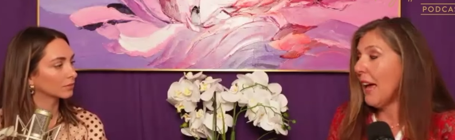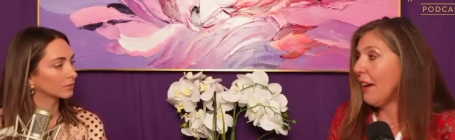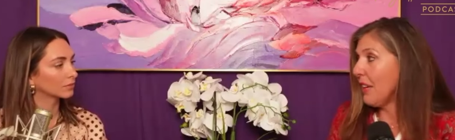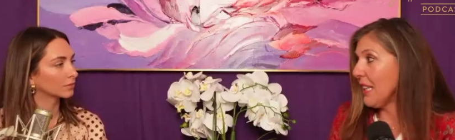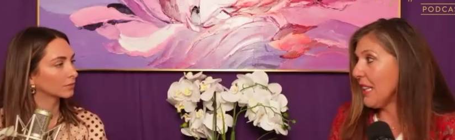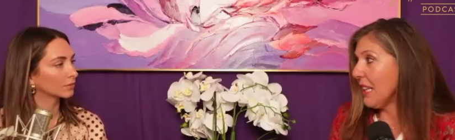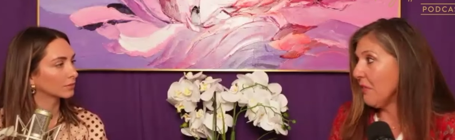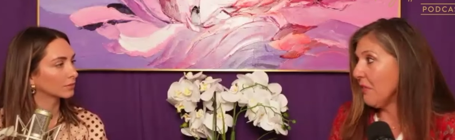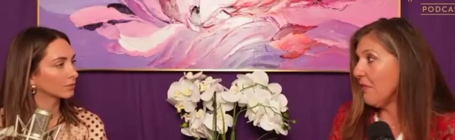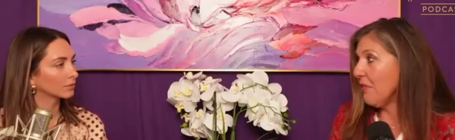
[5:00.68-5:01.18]

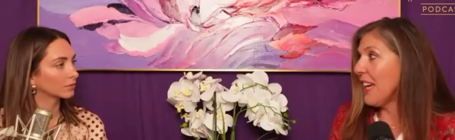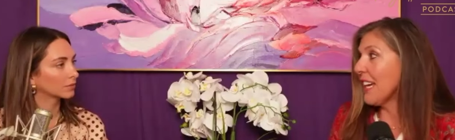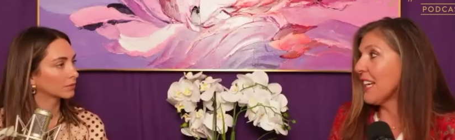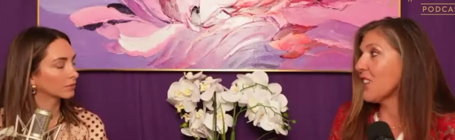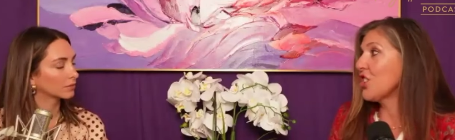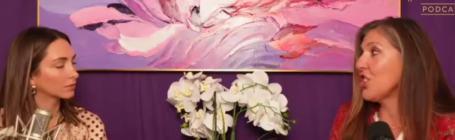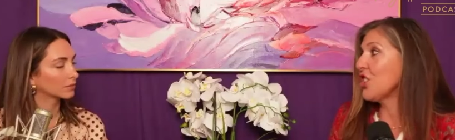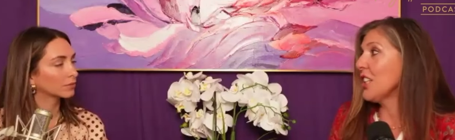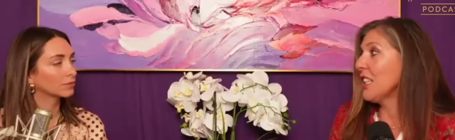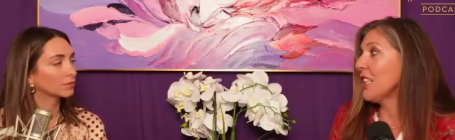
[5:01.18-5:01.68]
Speaker 1: having the
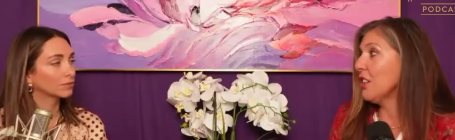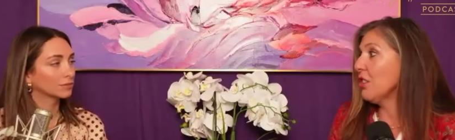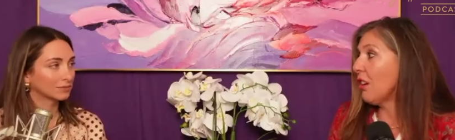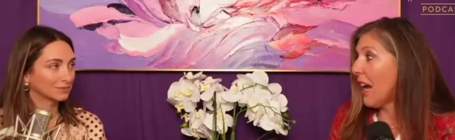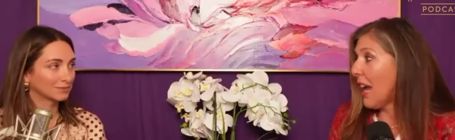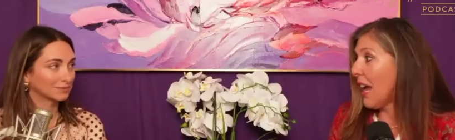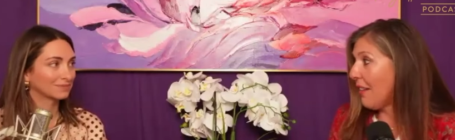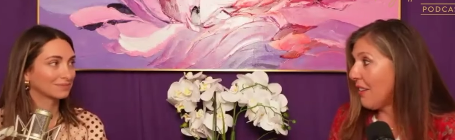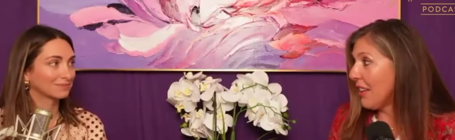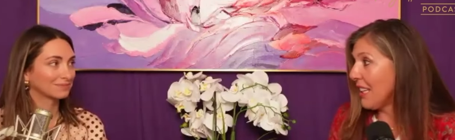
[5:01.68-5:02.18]
infection
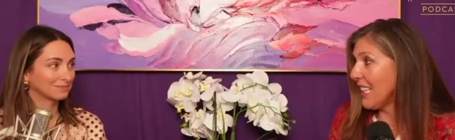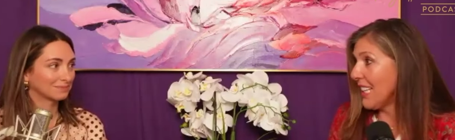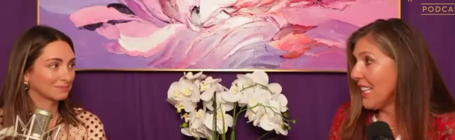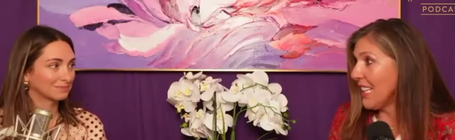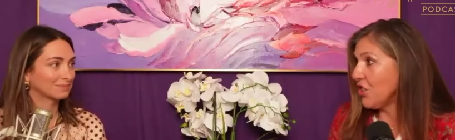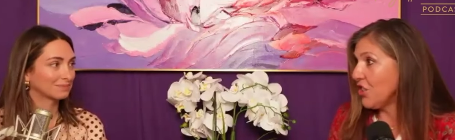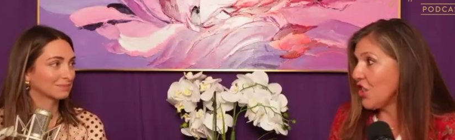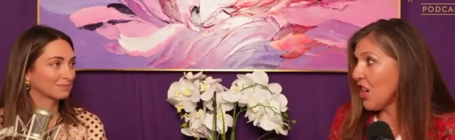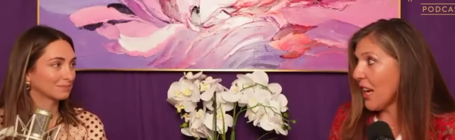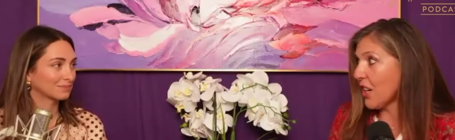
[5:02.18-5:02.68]
or having
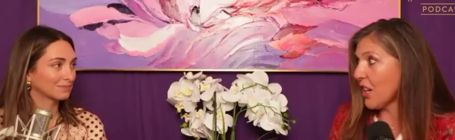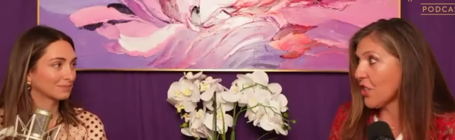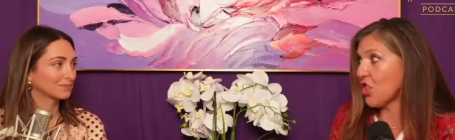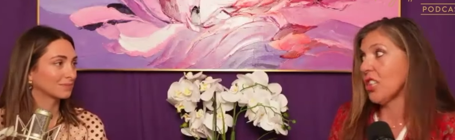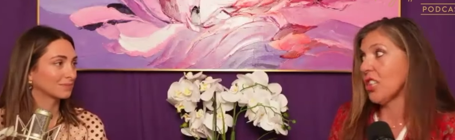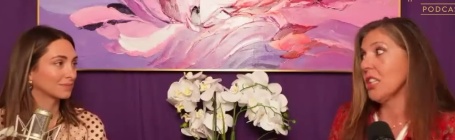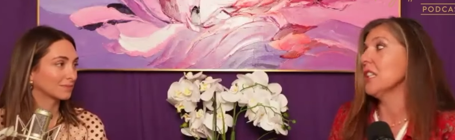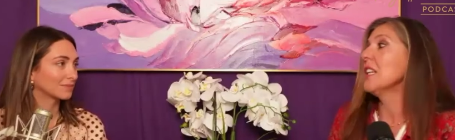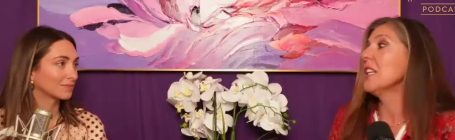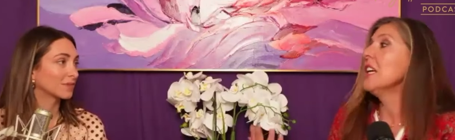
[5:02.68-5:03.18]
the
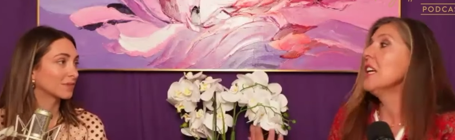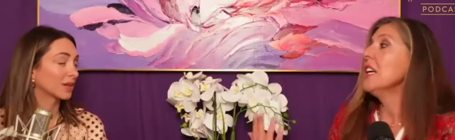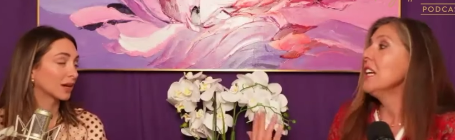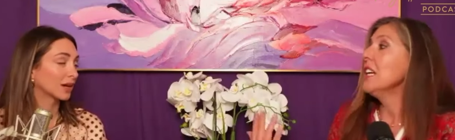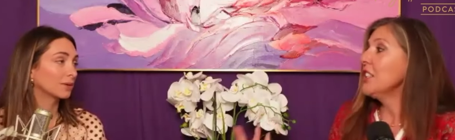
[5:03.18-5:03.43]
injection.